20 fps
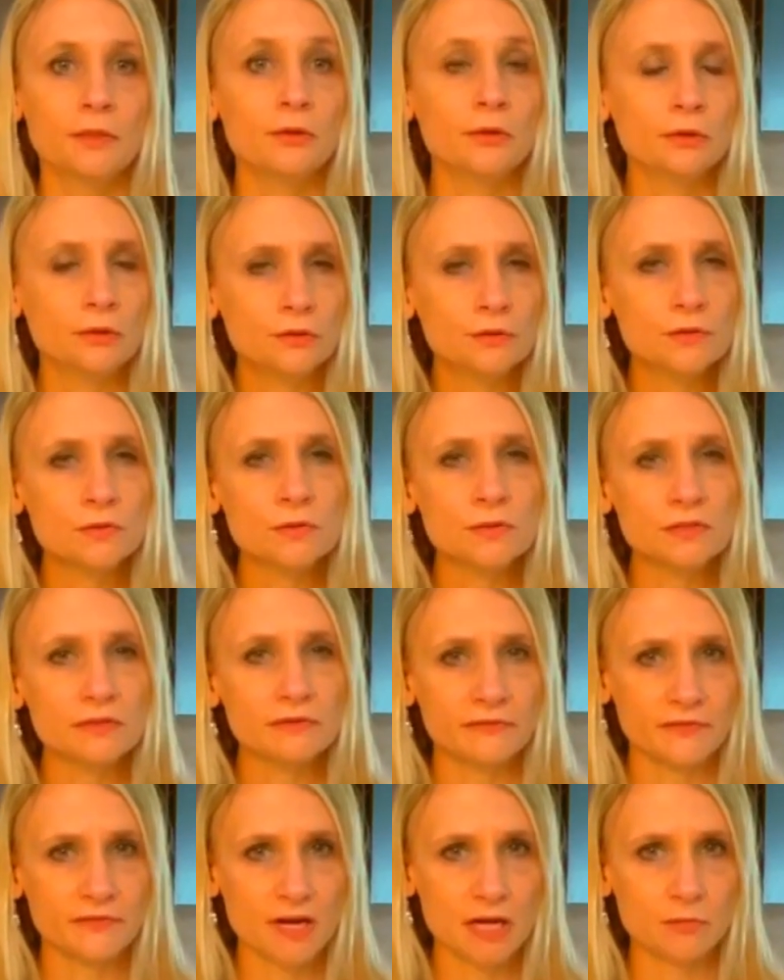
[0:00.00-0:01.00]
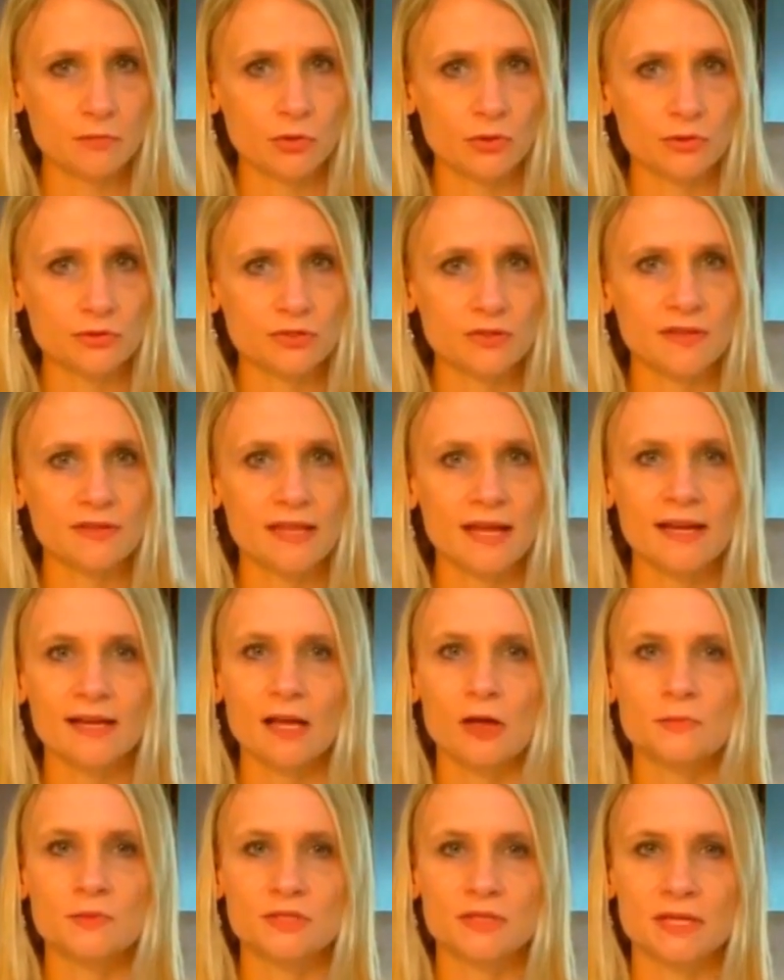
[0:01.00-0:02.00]
a good source of fiber, so that
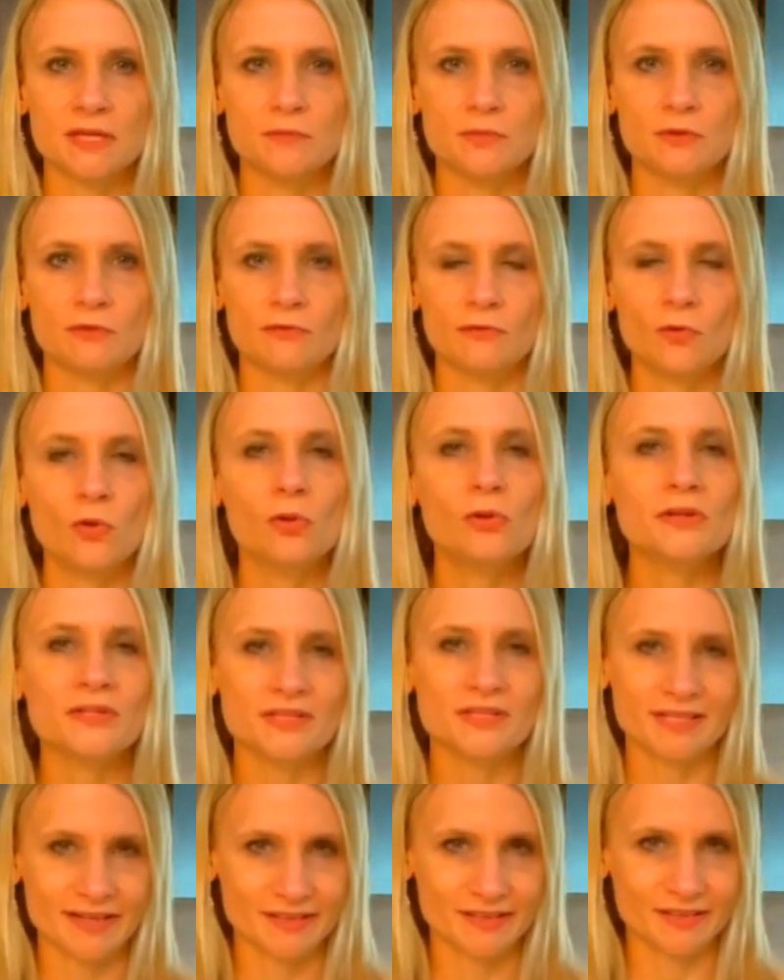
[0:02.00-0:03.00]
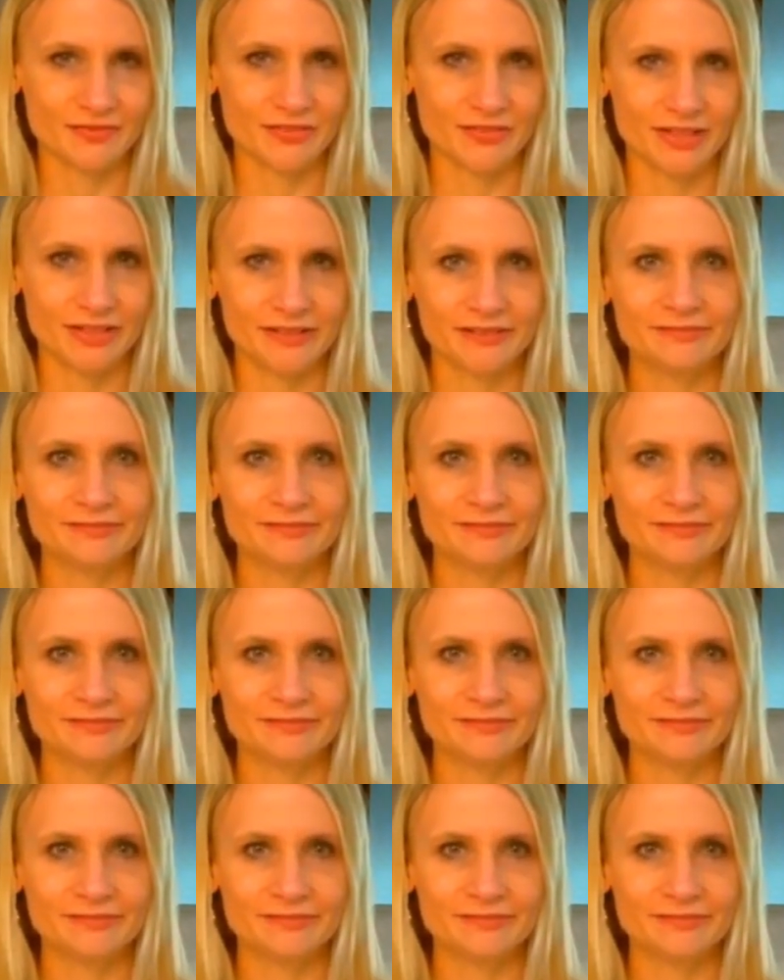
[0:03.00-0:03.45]
helps keep you full and satisfied.